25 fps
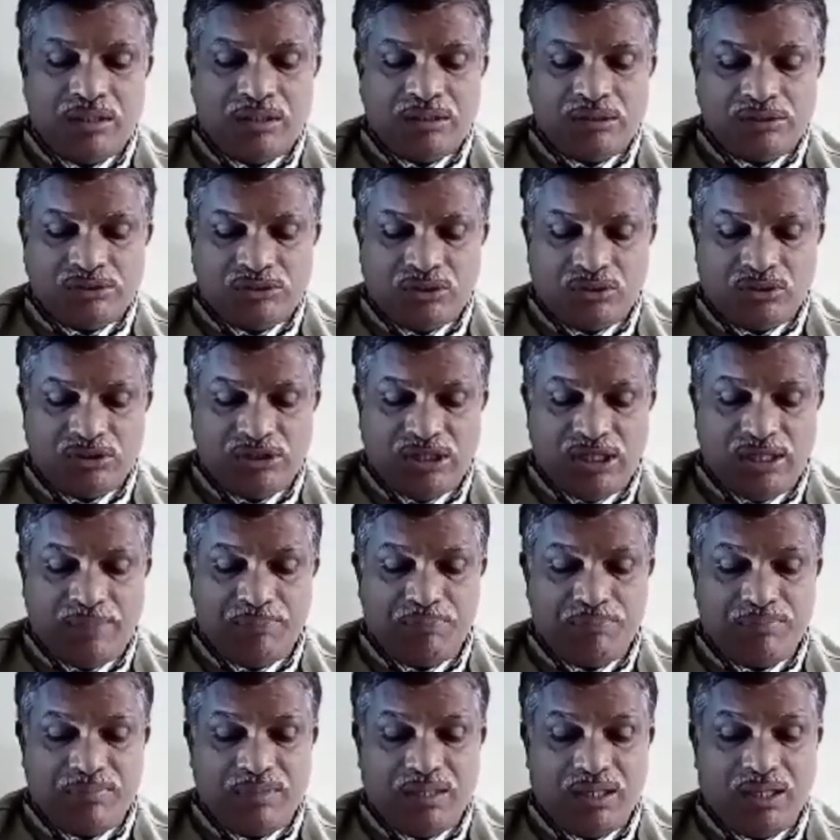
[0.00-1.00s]
So
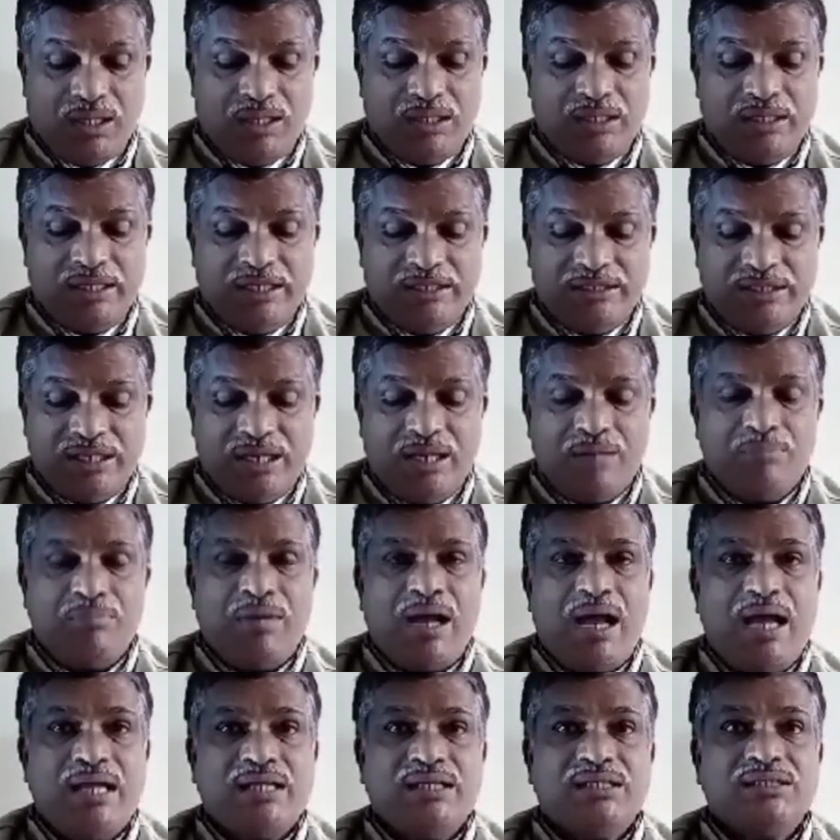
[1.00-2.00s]
the lithium
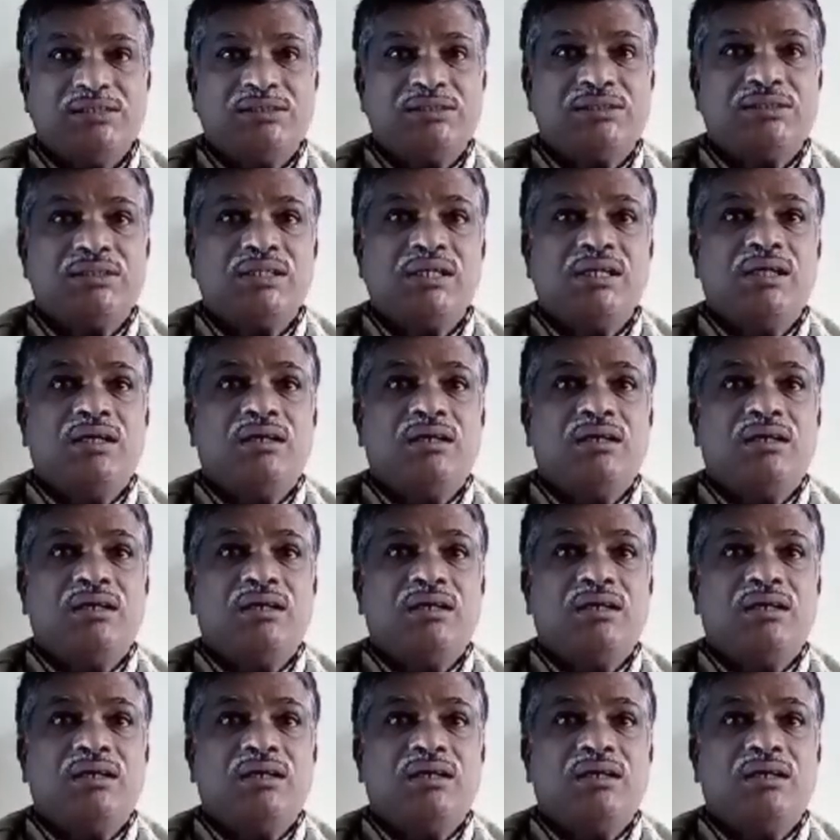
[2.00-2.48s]
ions